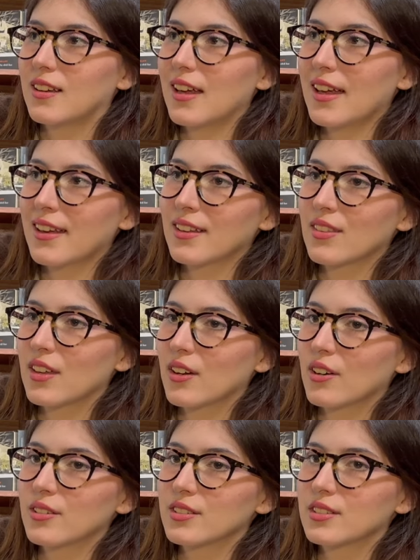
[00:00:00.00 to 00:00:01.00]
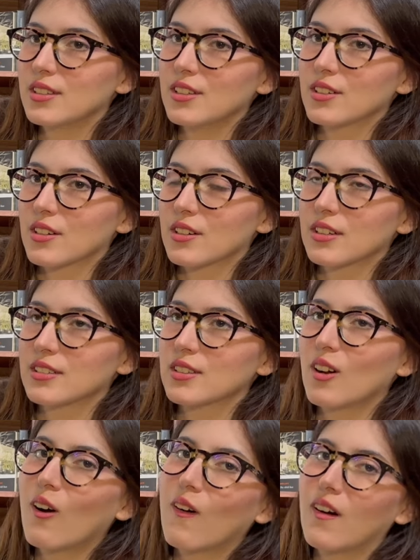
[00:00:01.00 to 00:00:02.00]
and they all see her as,
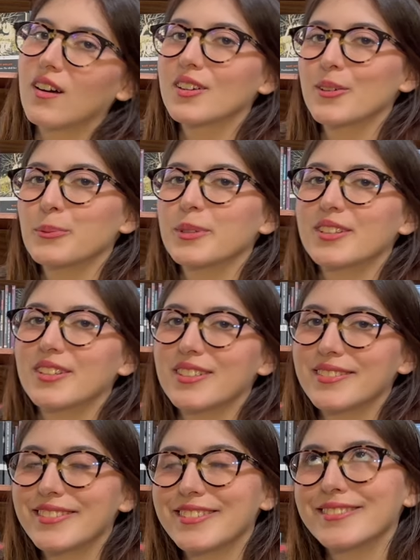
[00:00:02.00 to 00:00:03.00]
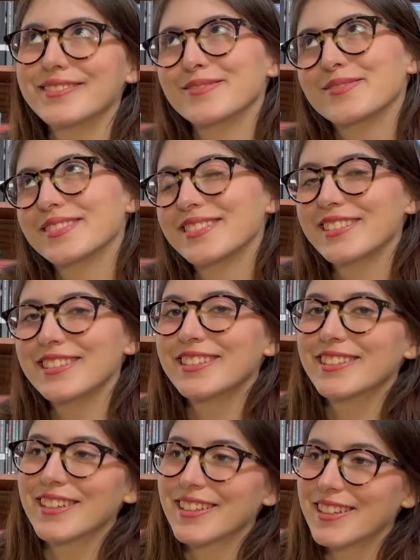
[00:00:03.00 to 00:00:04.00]
oh, Camilla, she's
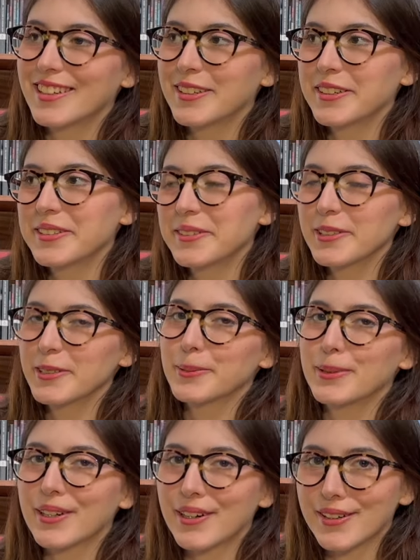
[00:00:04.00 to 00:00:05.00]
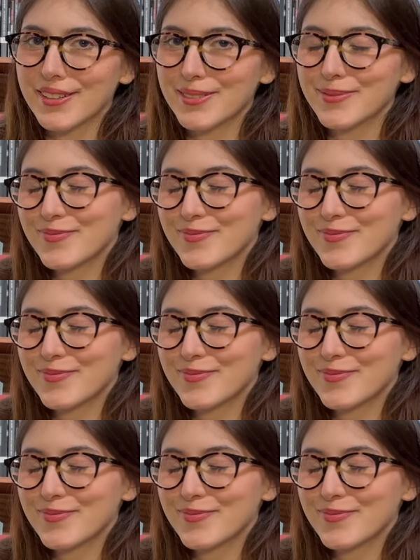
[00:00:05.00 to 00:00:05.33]
studying. What a sweetheart.